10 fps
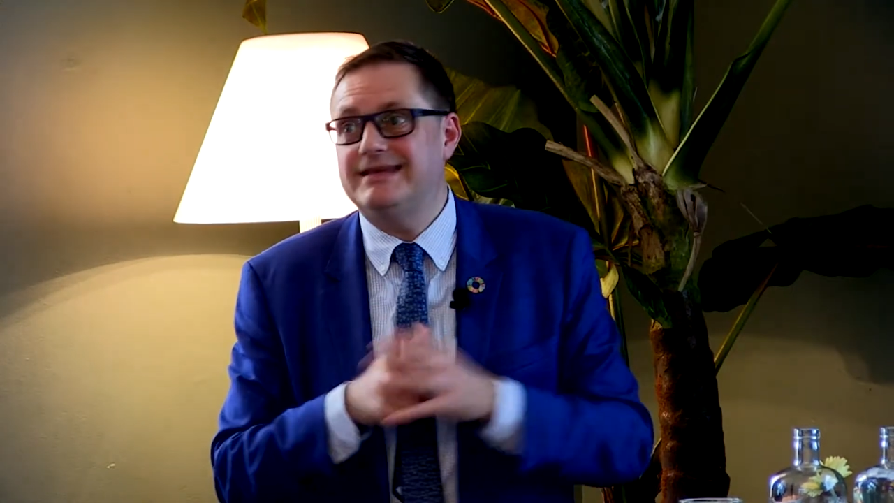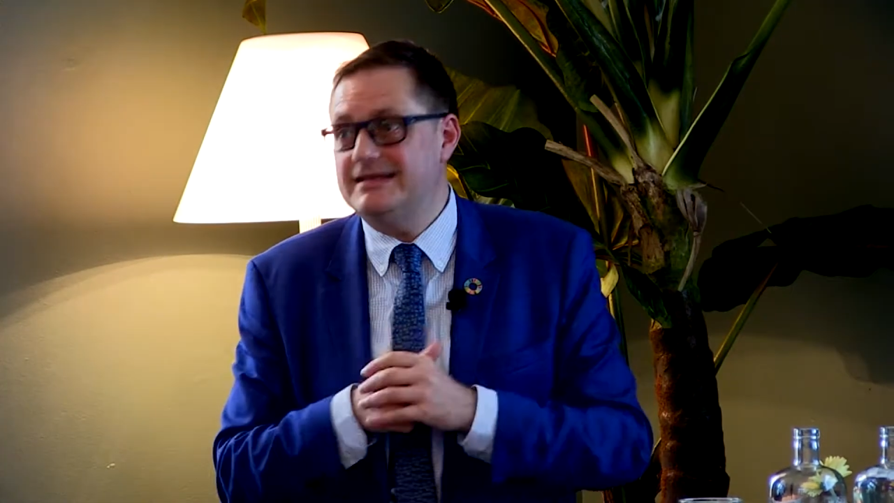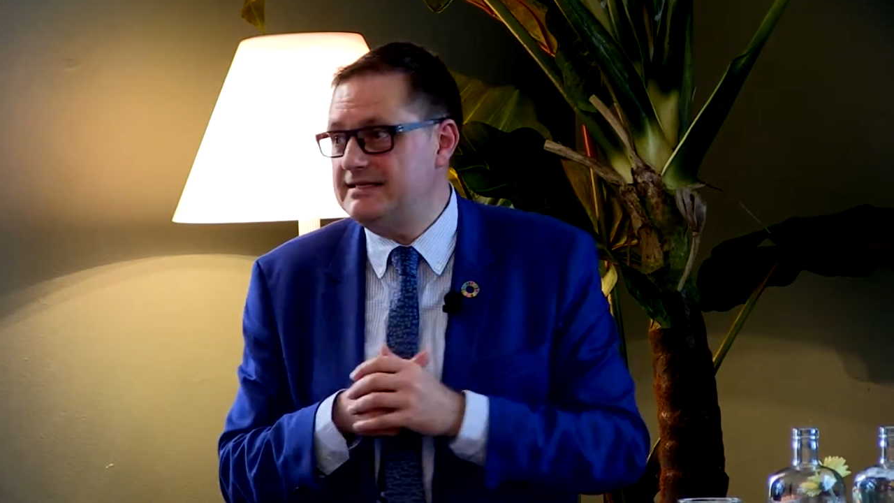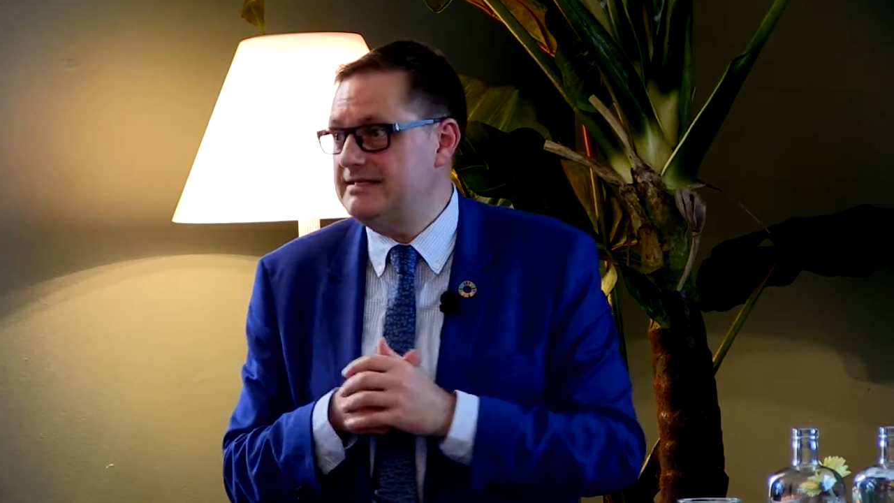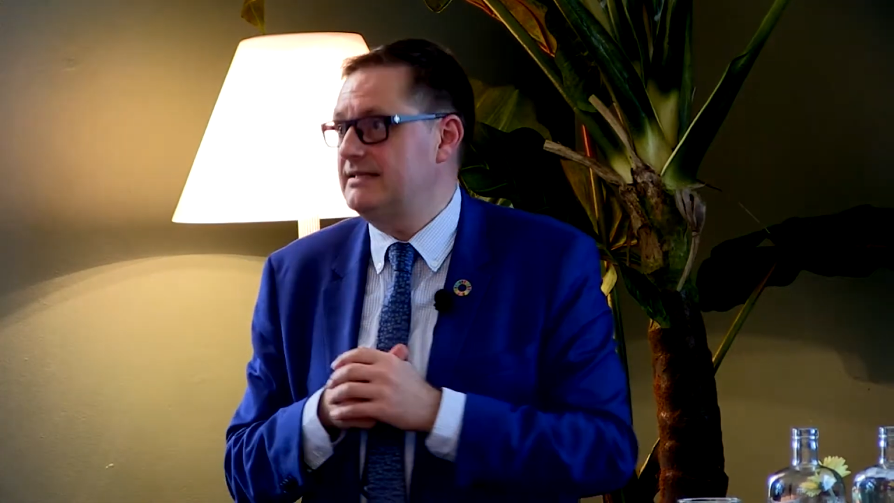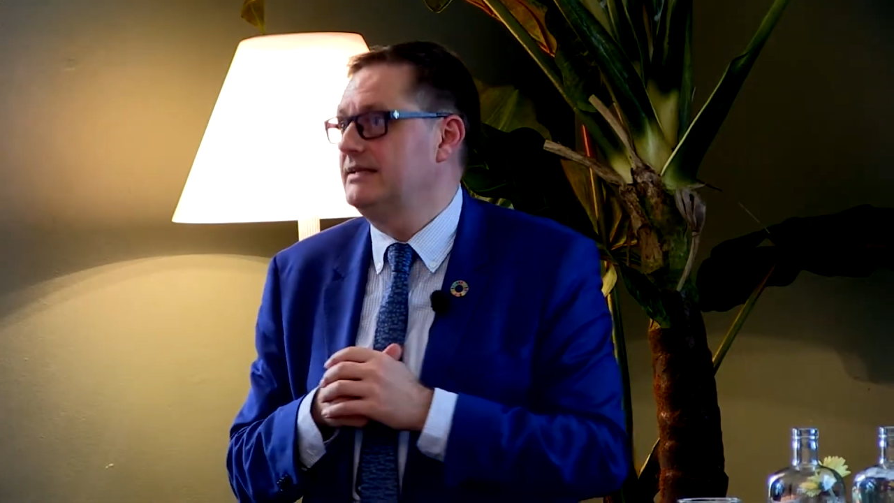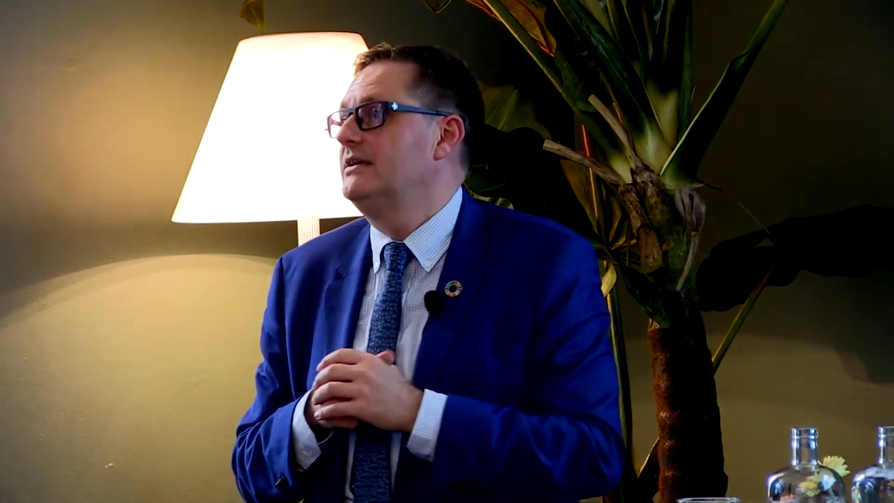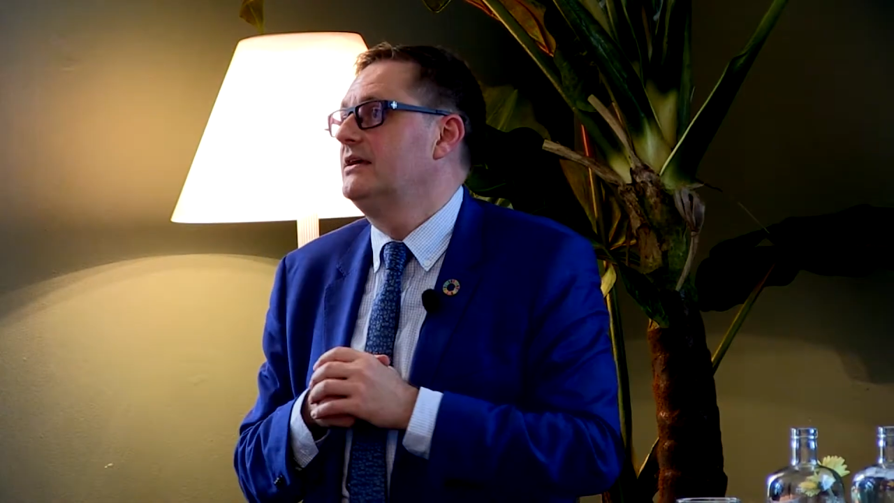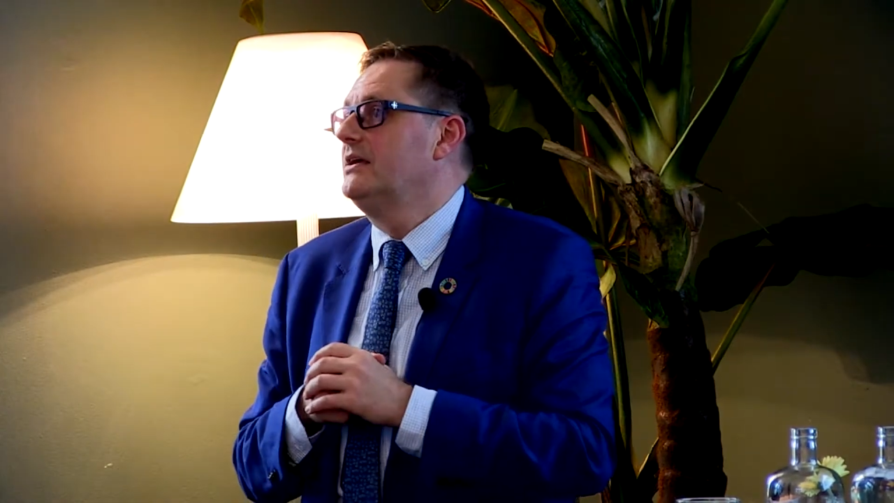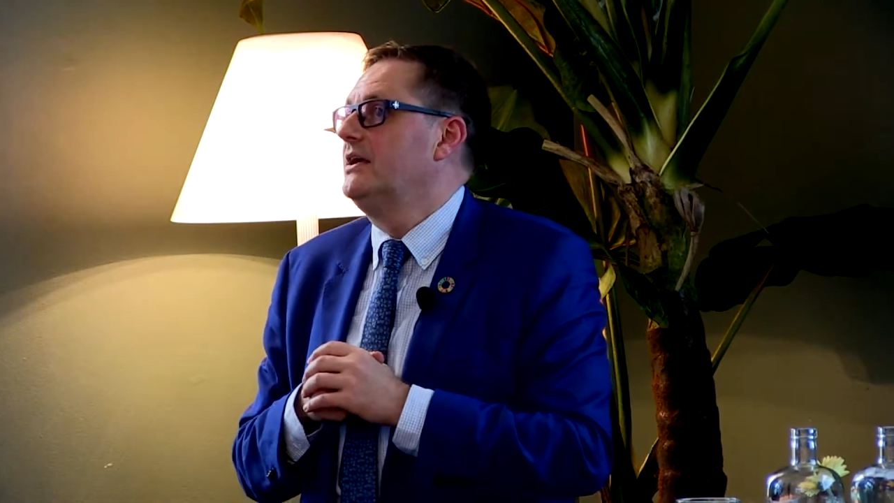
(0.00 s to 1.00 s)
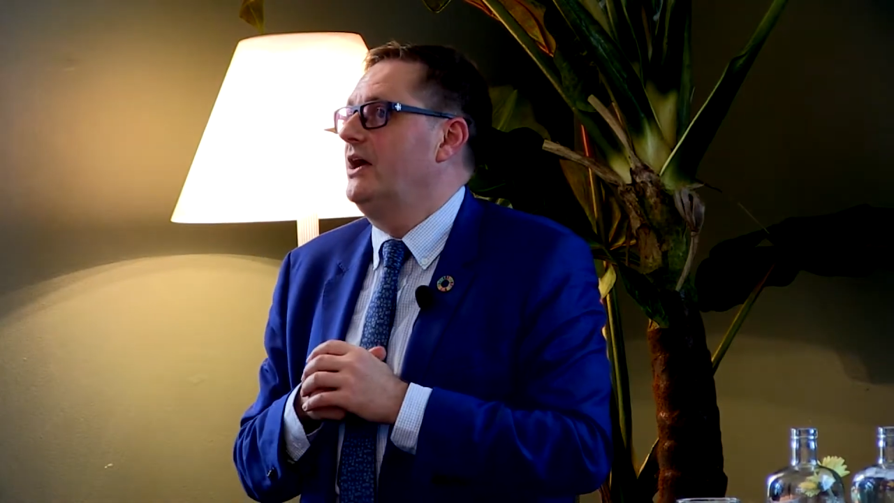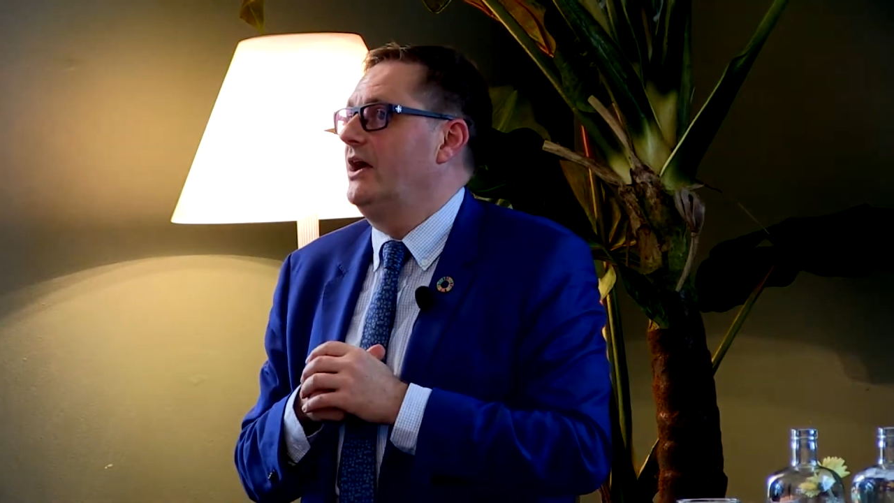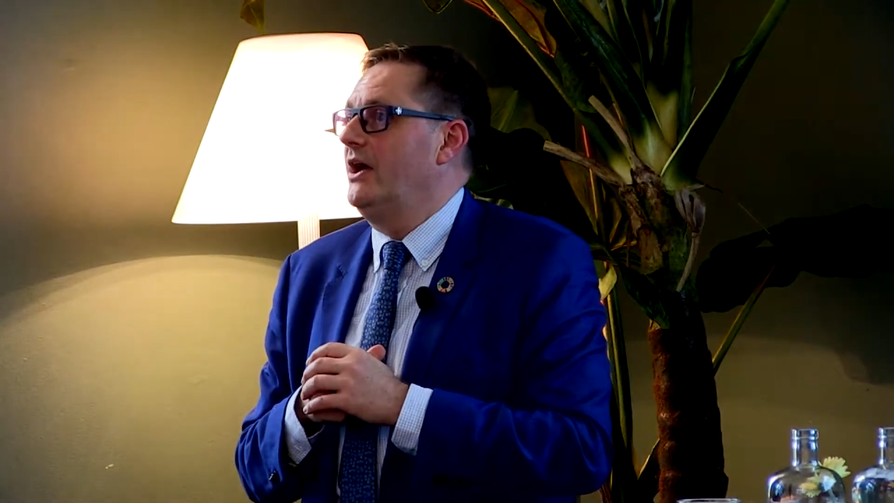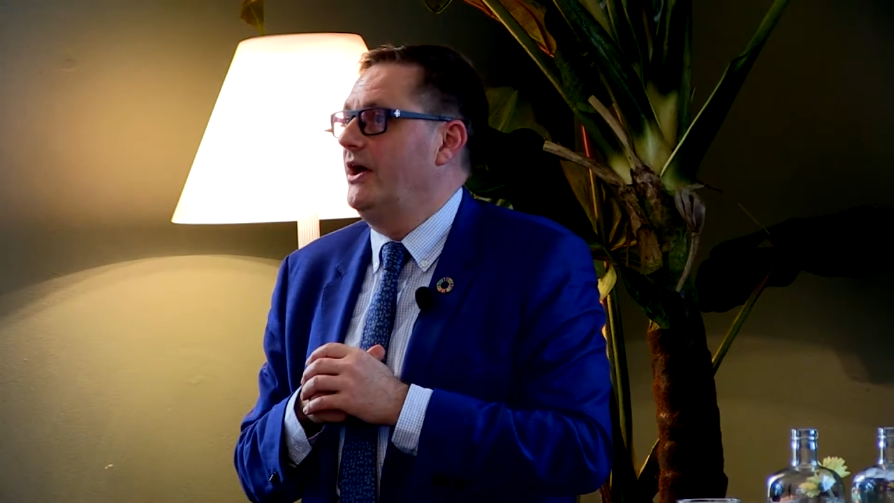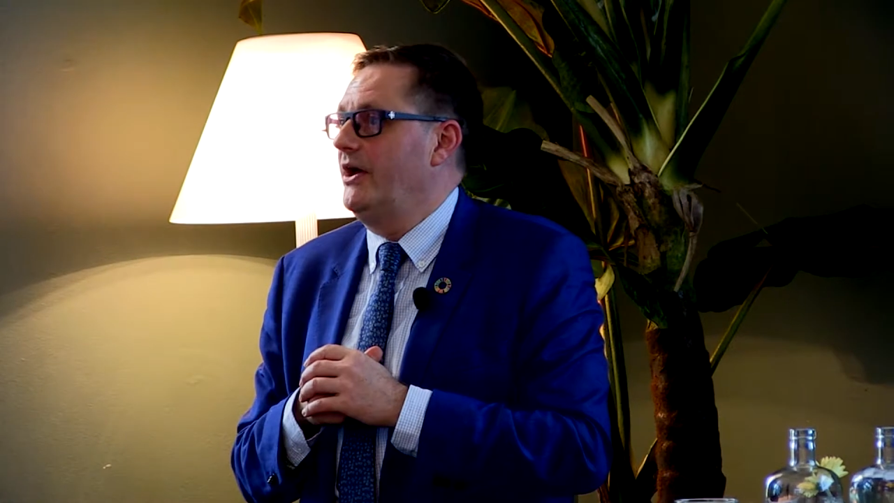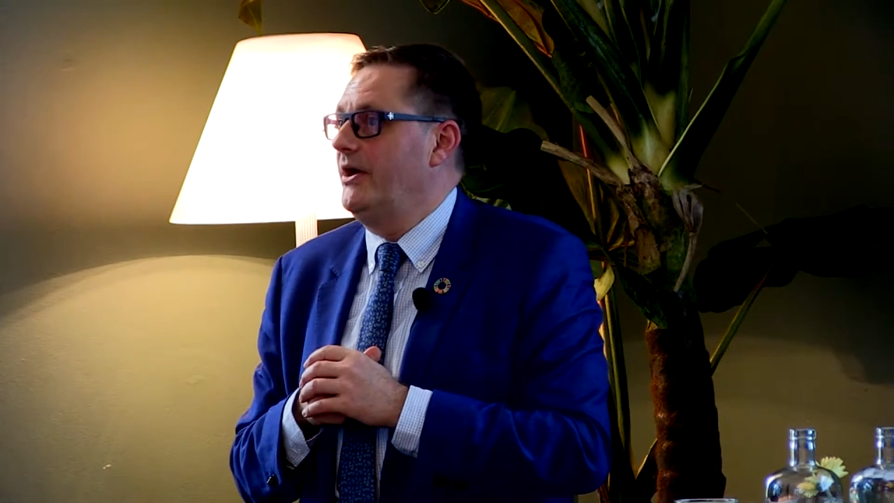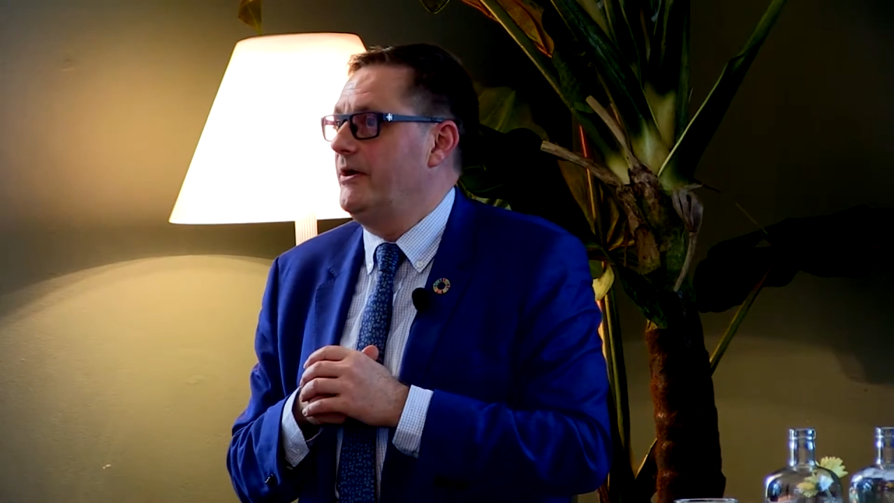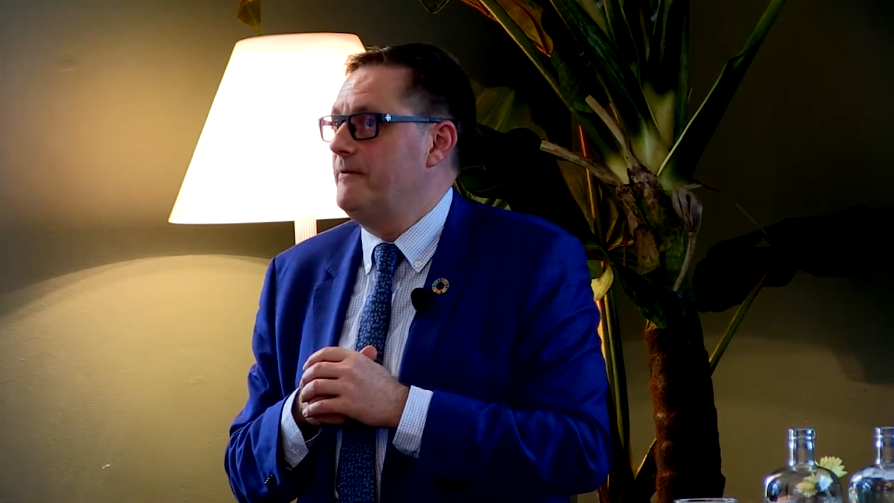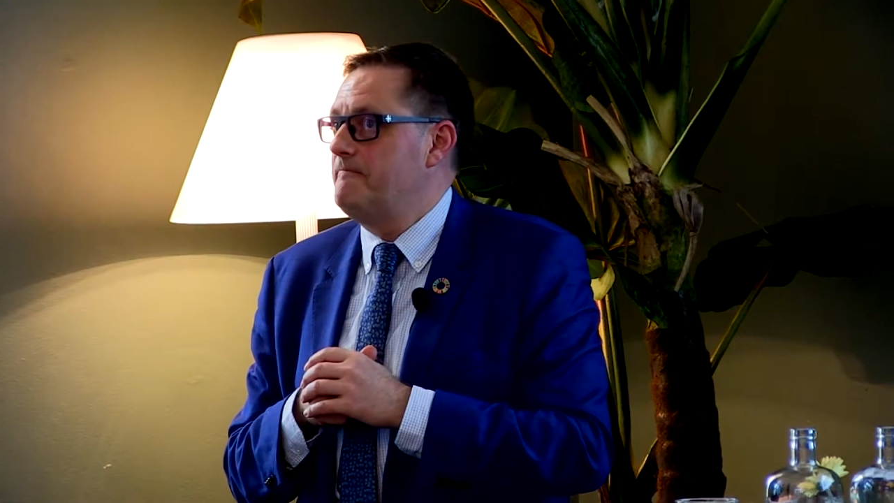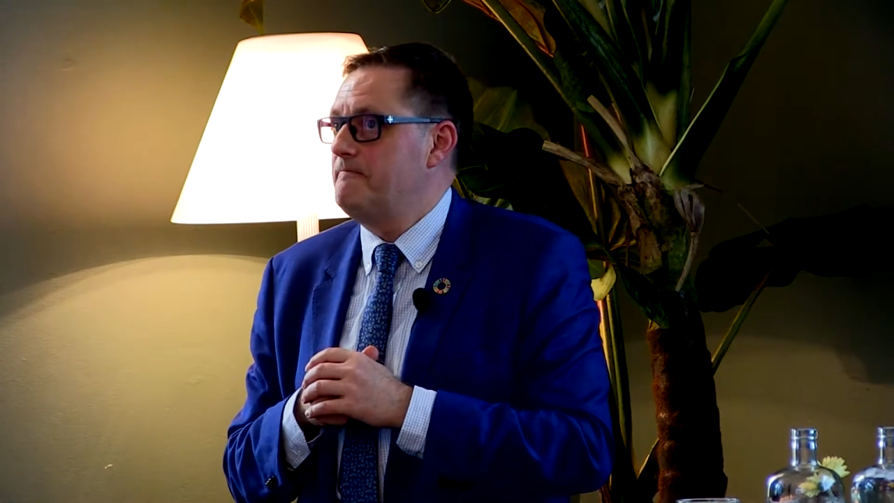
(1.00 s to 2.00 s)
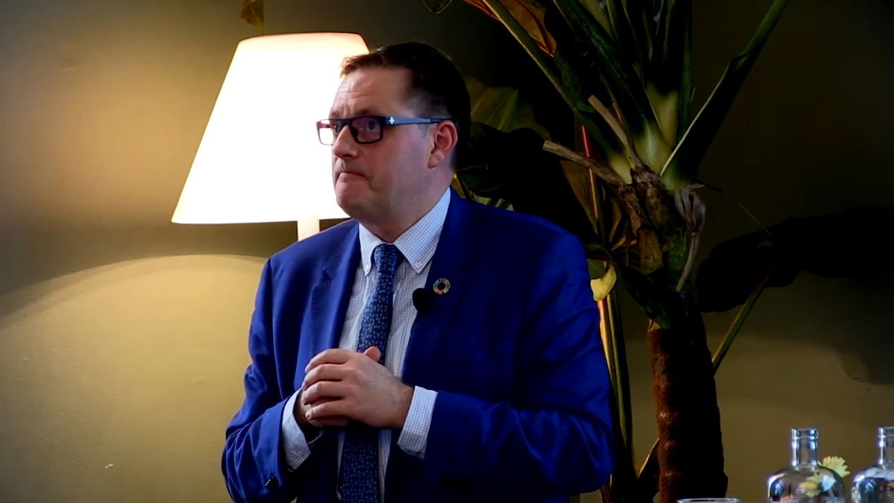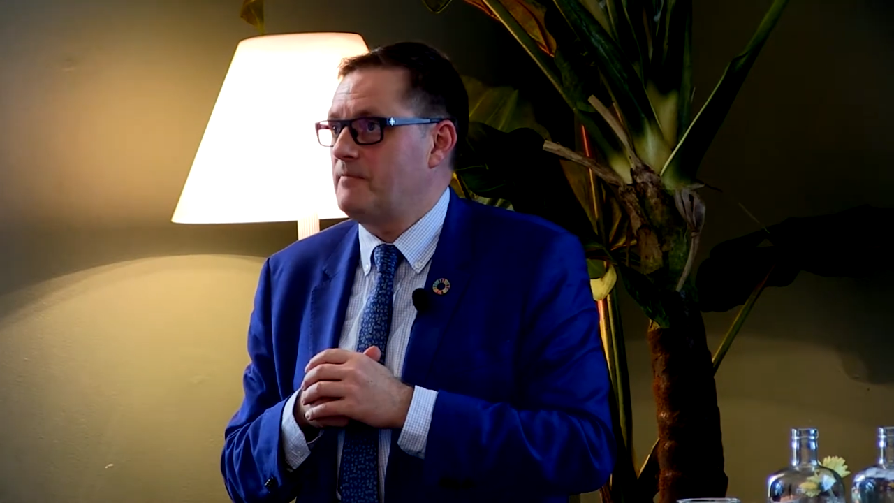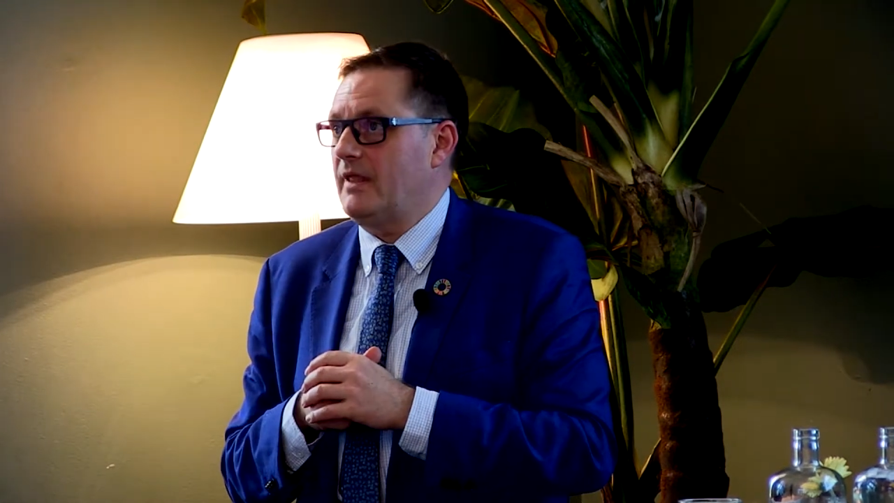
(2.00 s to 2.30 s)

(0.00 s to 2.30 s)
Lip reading: this from